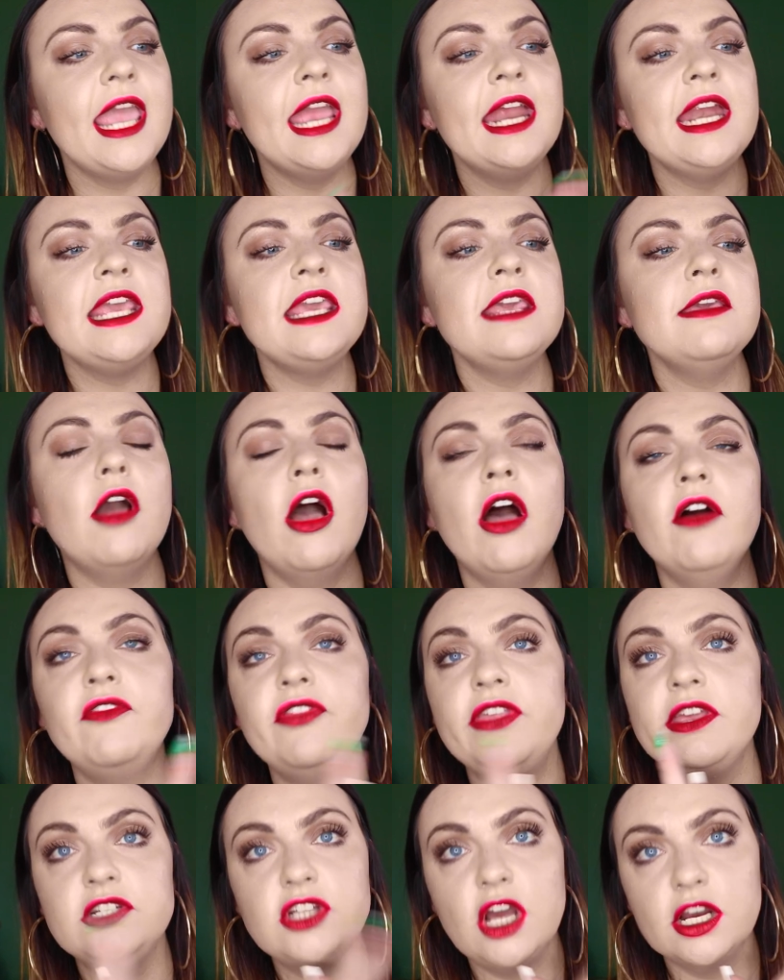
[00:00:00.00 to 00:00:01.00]
Any
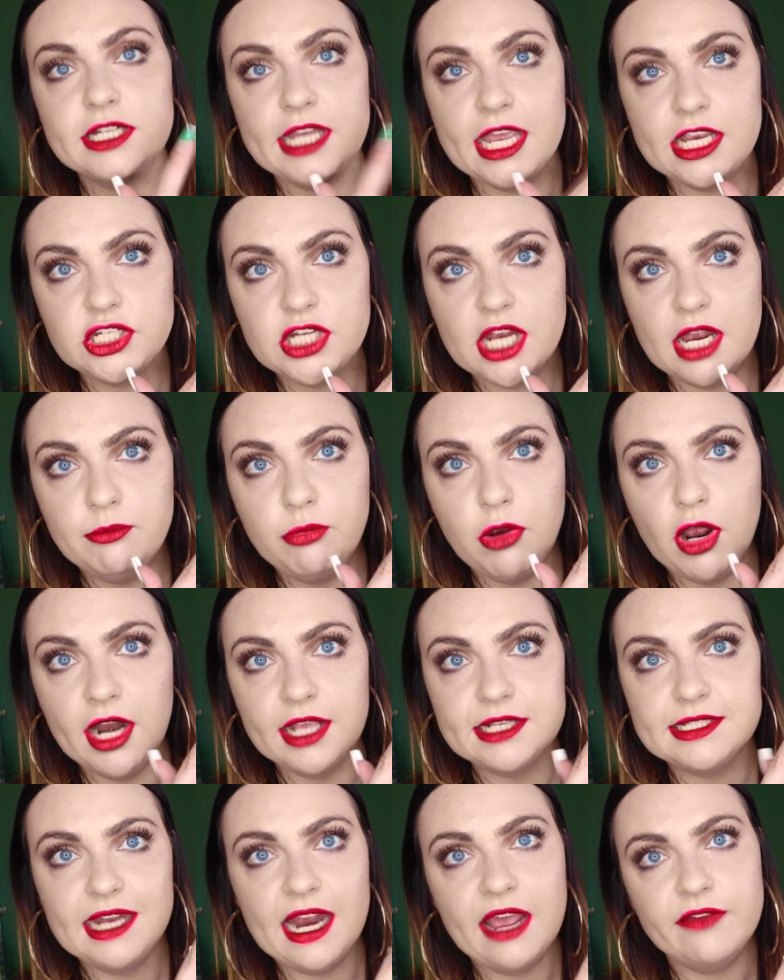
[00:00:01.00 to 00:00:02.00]
of the Dr. Eckstein
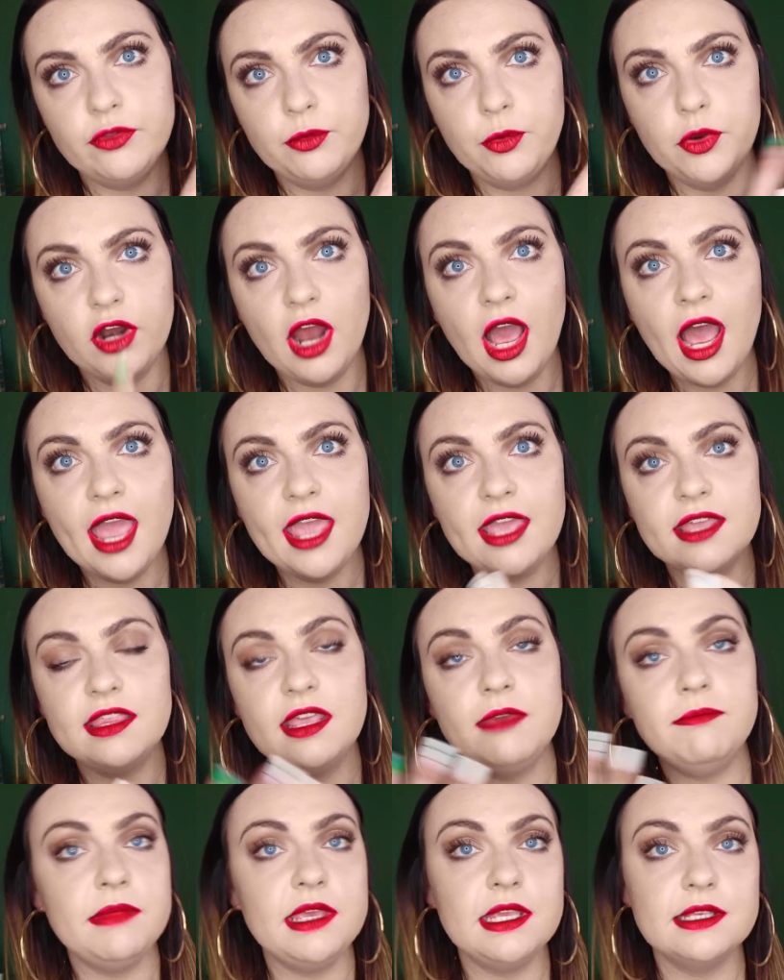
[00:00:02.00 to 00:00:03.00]
products that have the word eye in
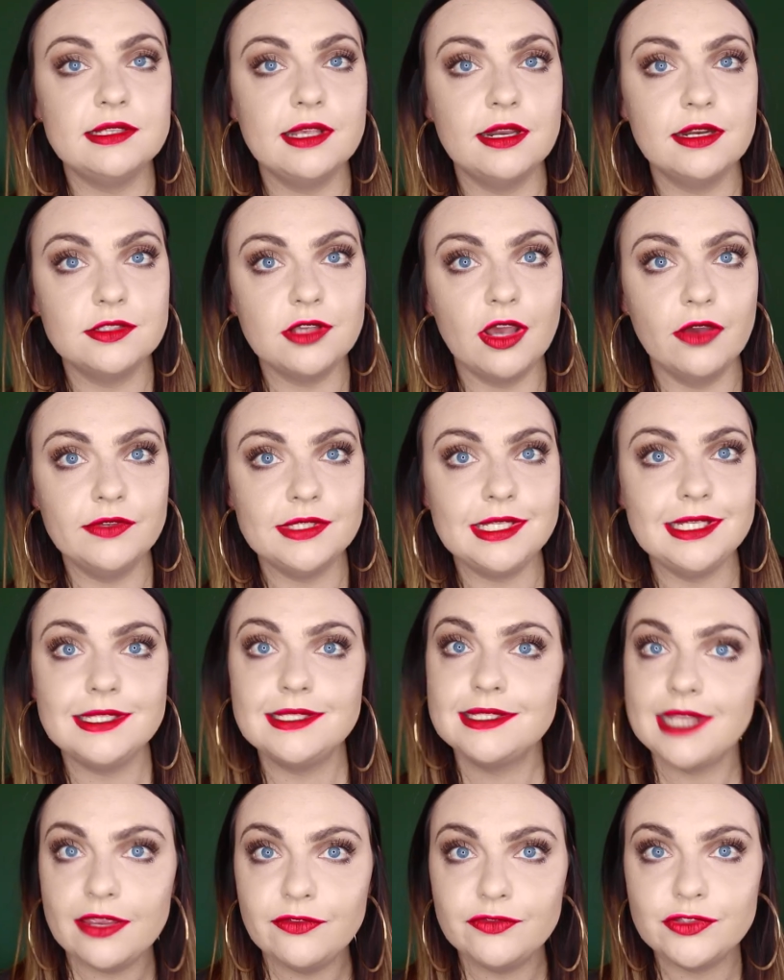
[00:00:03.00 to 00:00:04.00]
them means that it's obviously
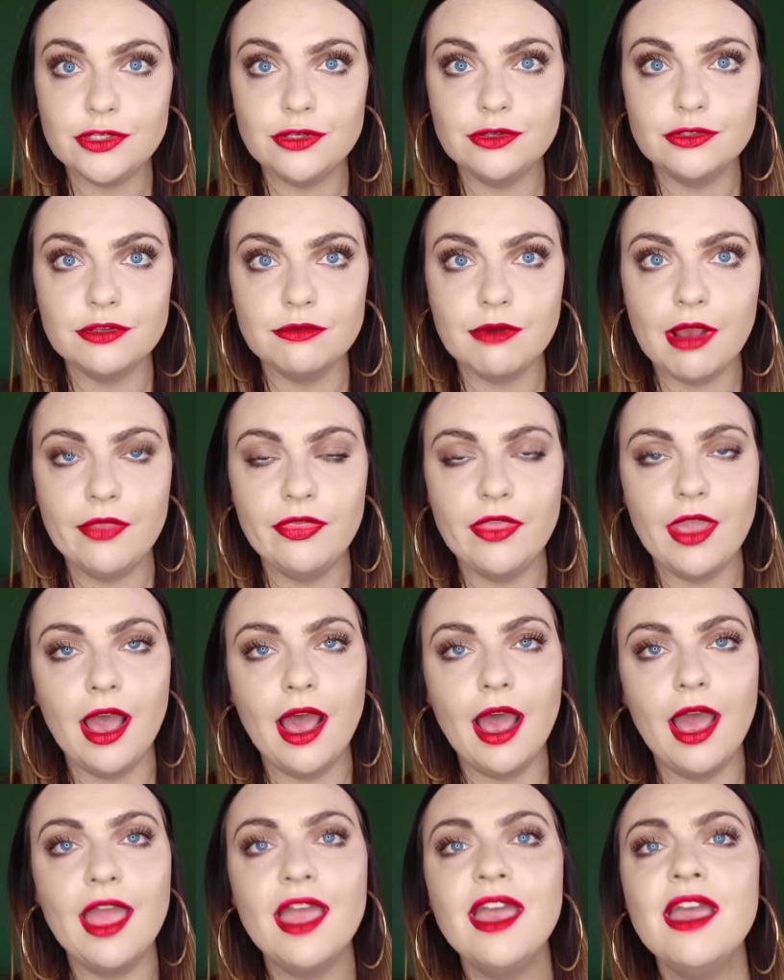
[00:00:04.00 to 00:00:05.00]
safe to use around the
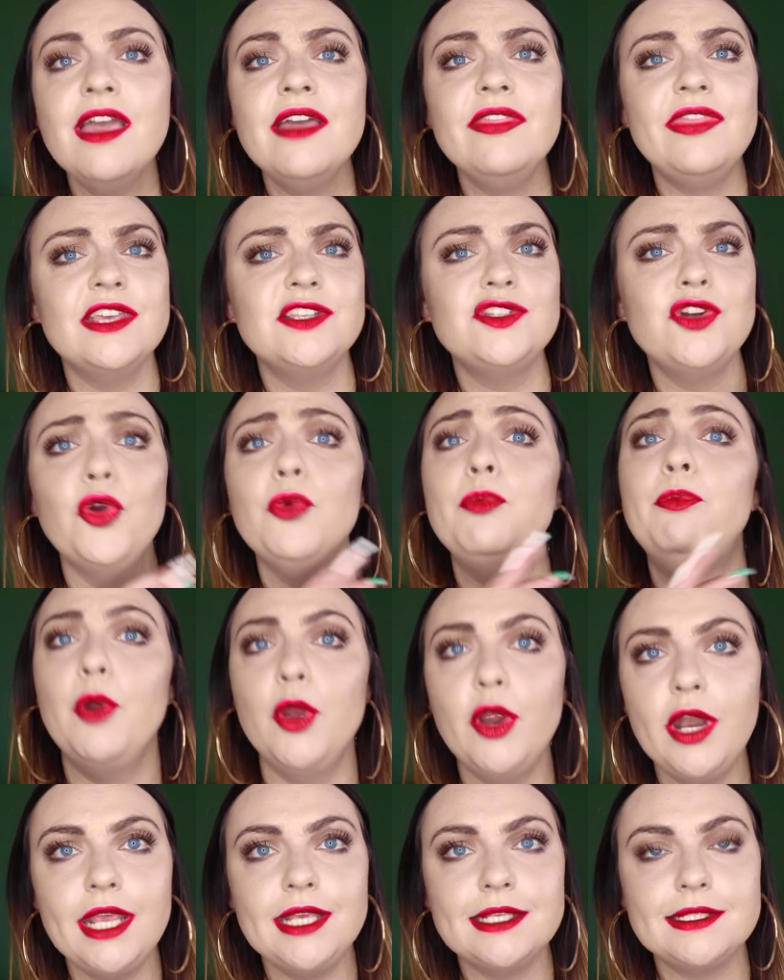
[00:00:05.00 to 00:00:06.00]
eye. There's no
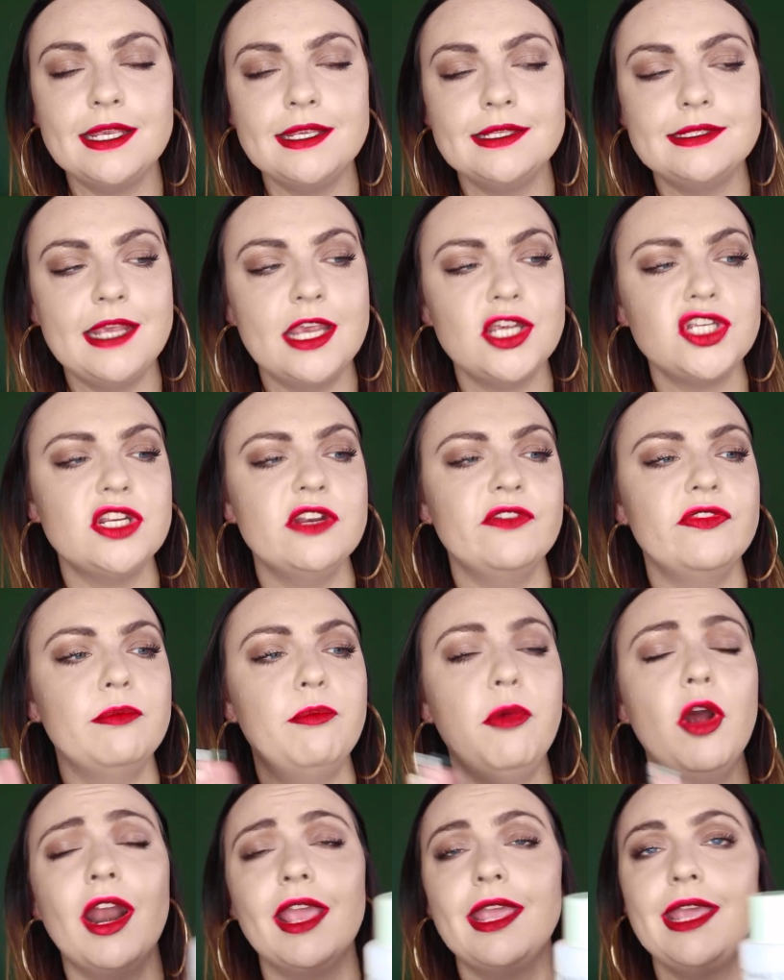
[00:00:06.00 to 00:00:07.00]
burning sensation if the
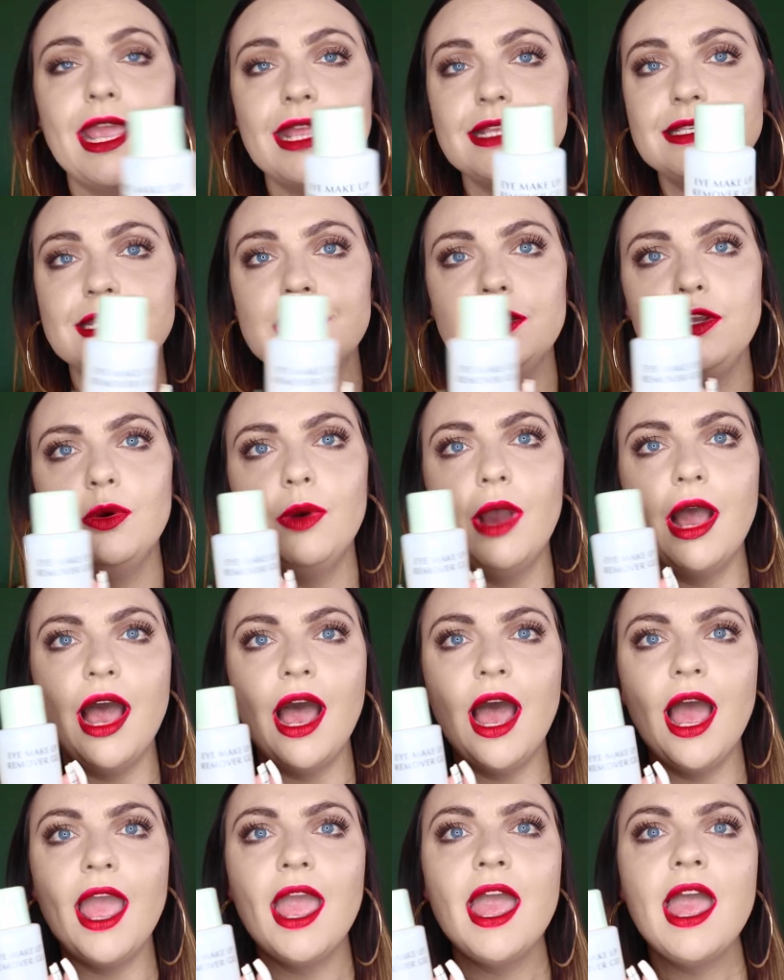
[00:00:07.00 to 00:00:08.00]
product gets in your
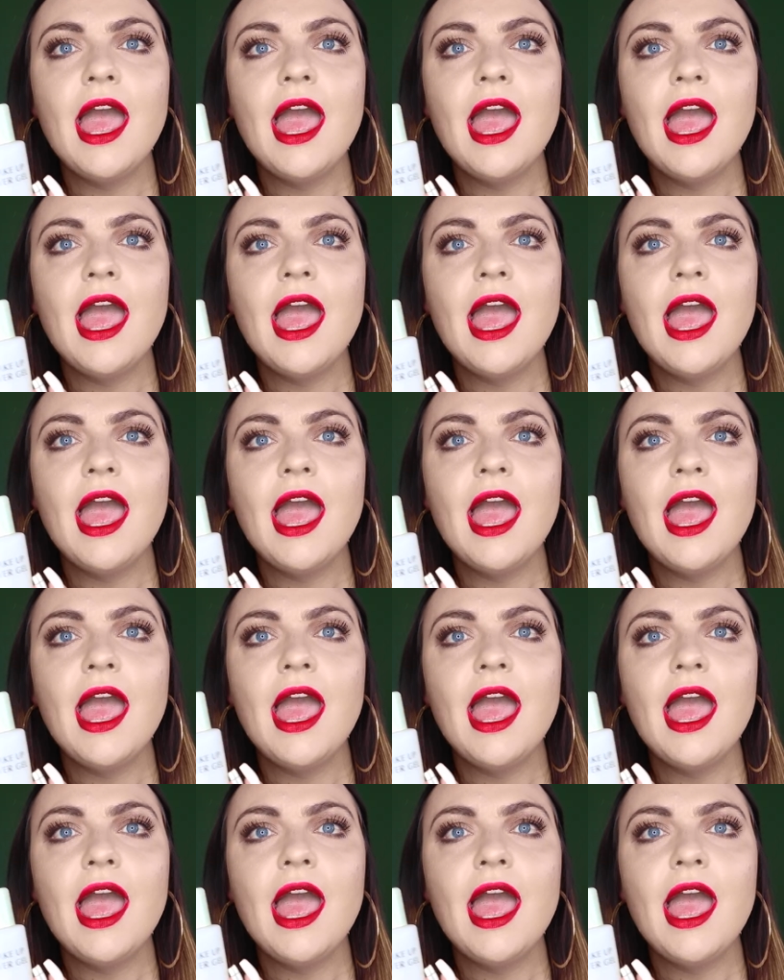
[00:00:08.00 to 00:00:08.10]
eye.